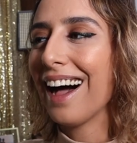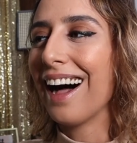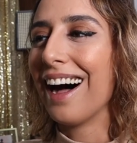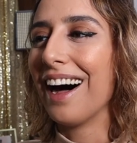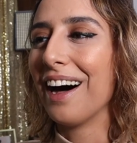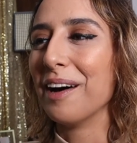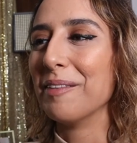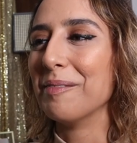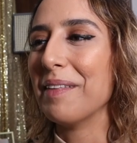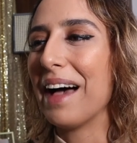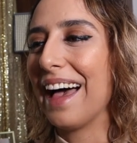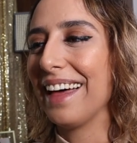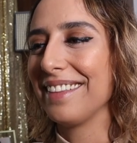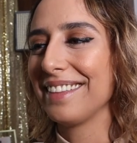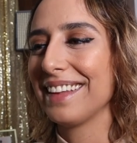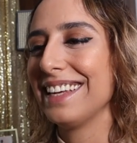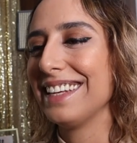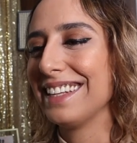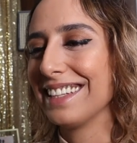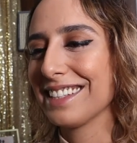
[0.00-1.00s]
um,
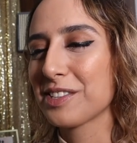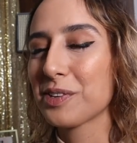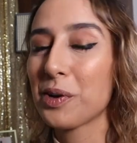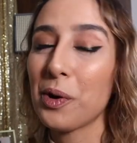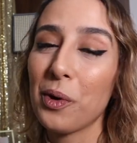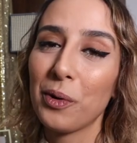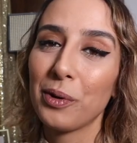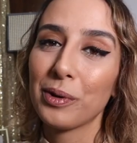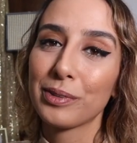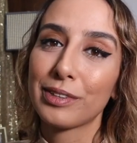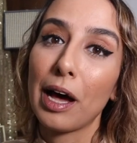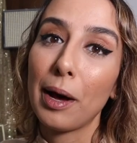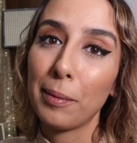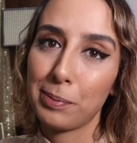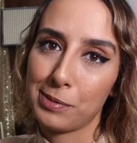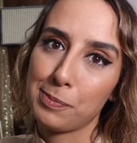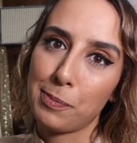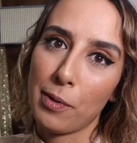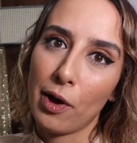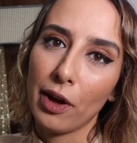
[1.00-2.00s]
and it is called
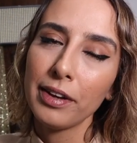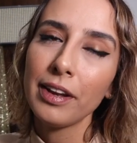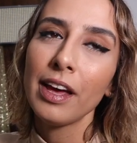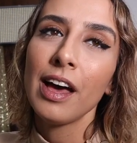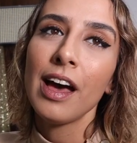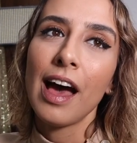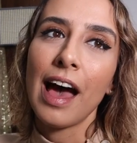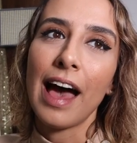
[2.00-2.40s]
HubSpot.